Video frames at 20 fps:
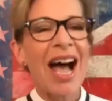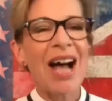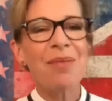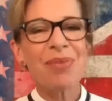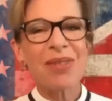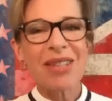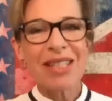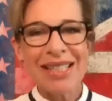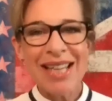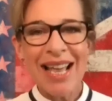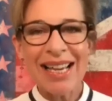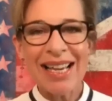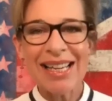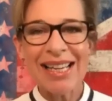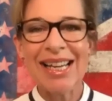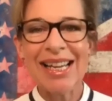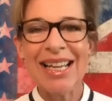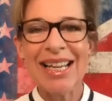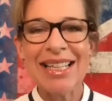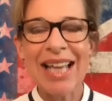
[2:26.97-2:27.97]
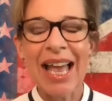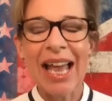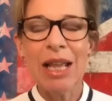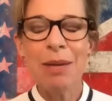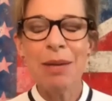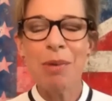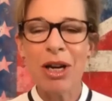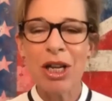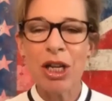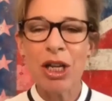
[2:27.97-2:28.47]
Secondly, to
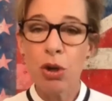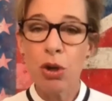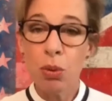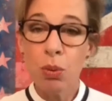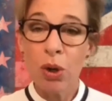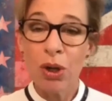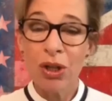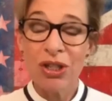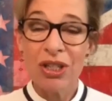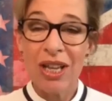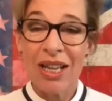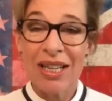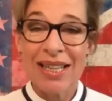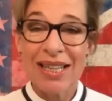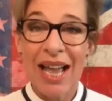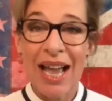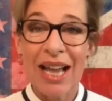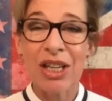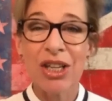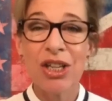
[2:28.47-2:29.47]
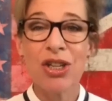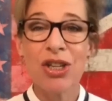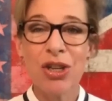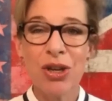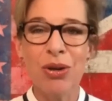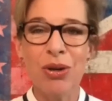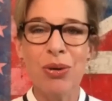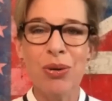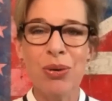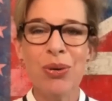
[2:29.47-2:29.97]
anybody who wants to attack
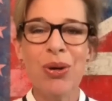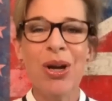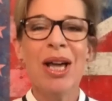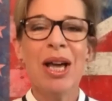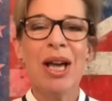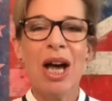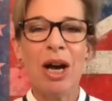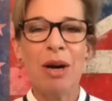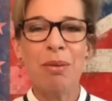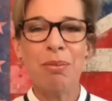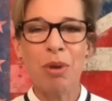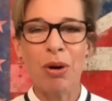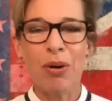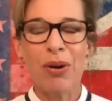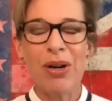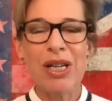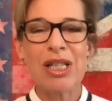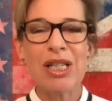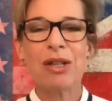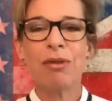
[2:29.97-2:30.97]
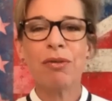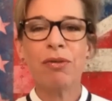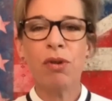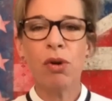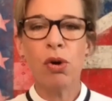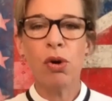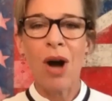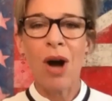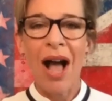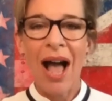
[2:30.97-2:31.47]
you, Maurice,
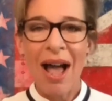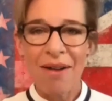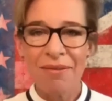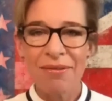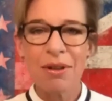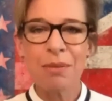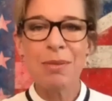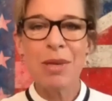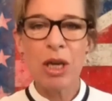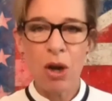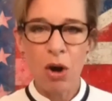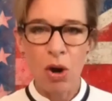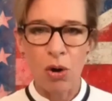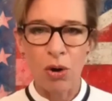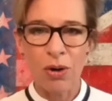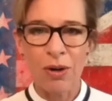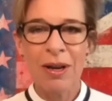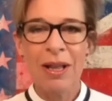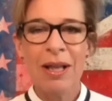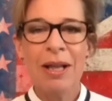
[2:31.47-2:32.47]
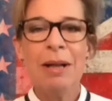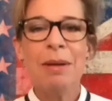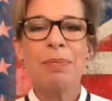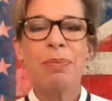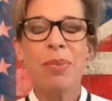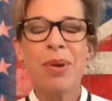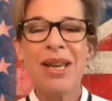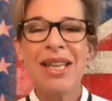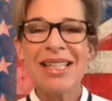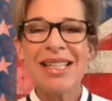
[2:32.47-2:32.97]
for having me on,
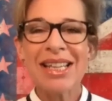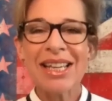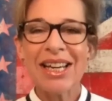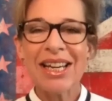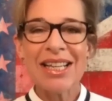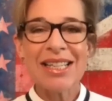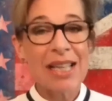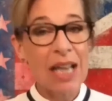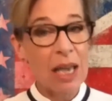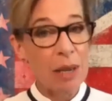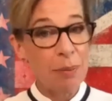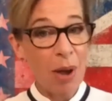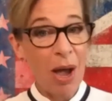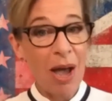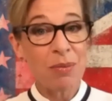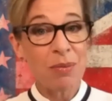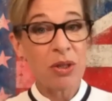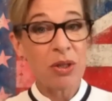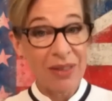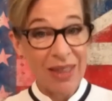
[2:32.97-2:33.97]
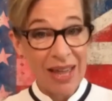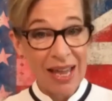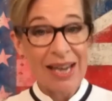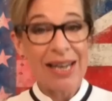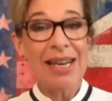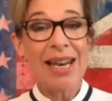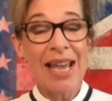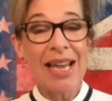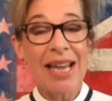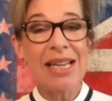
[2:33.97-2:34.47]
please can I say, perhaps to that
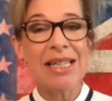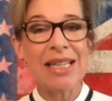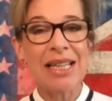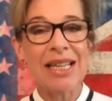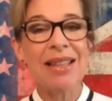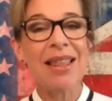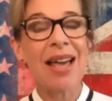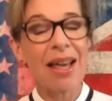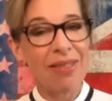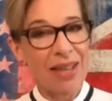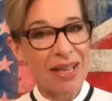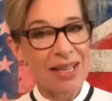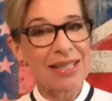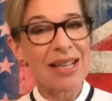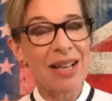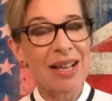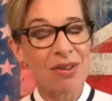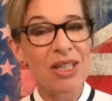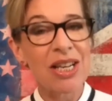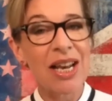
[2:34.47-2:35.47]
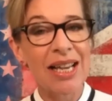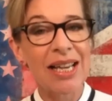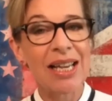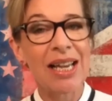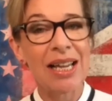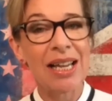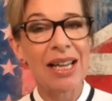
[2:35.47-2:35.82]
lady, that sounds like a